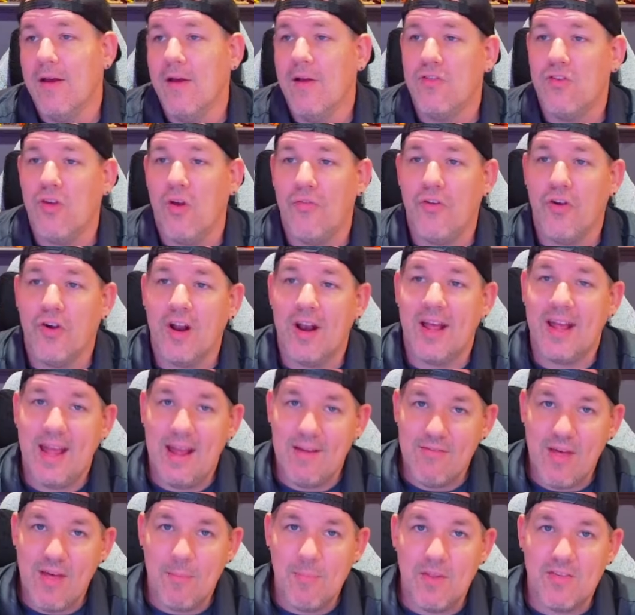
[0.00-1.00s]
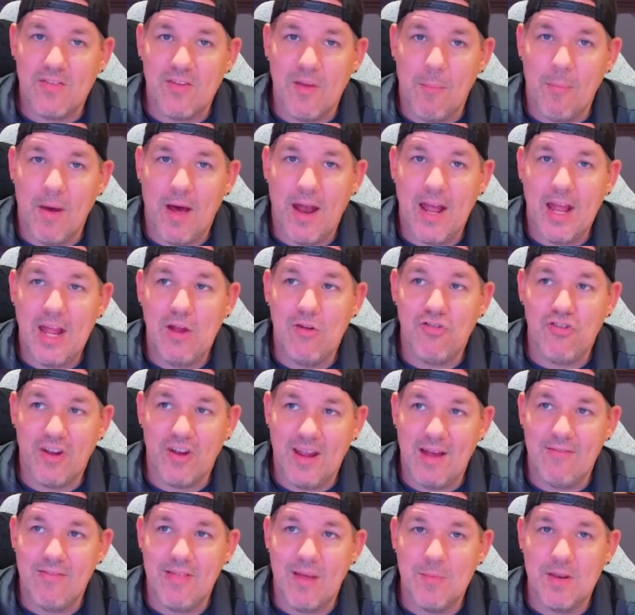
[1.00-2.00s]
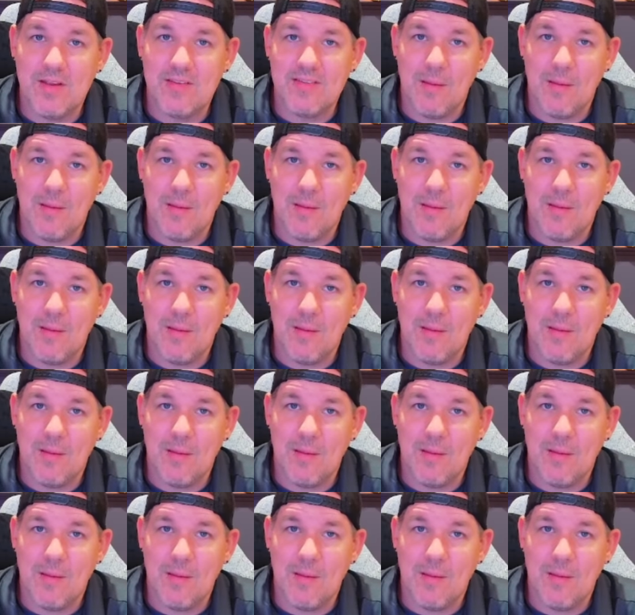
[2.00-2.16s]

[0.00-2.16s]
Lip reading: So if you're going to give them to somebody, you should give them to